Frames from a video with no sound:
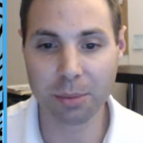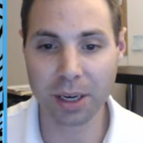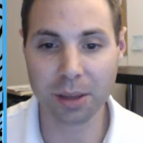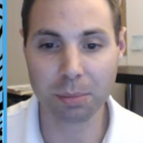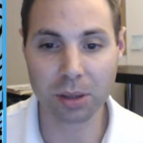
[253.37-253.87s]

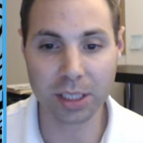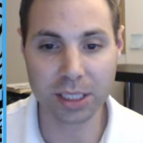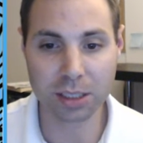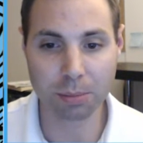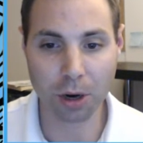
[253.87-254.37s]
by the
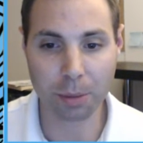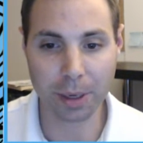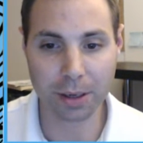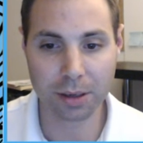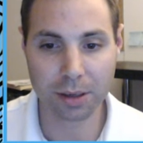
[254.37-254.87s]
police
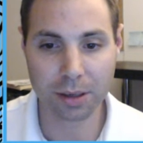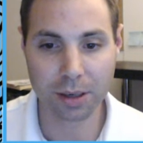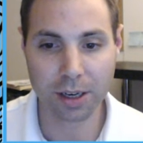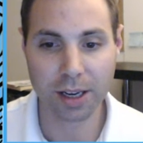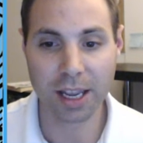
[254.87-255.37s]
department
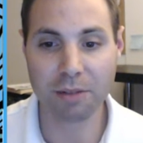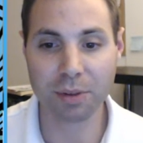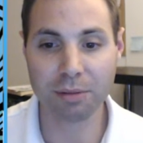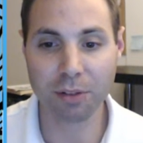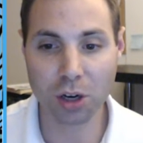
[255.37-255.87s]

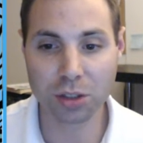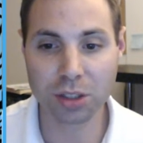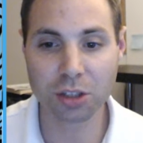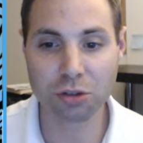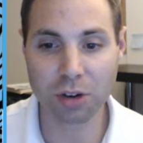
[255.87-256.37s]
and
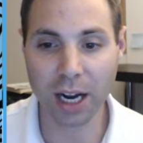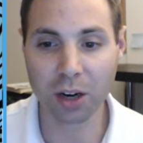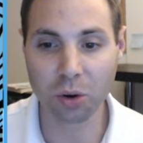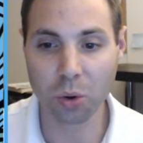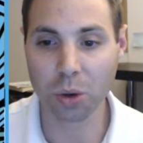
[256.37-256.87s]
reversed the
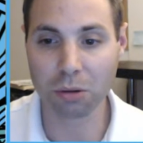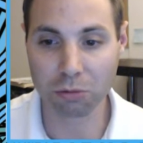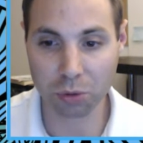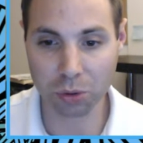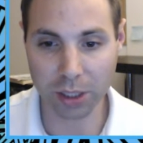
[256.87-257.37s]
trial court
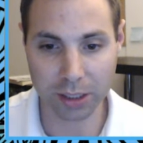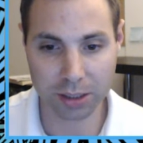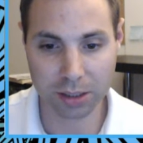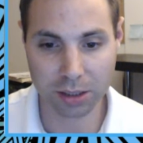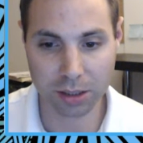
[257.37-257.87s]

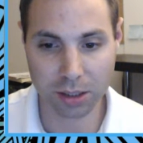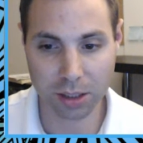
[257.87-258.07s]
rulings.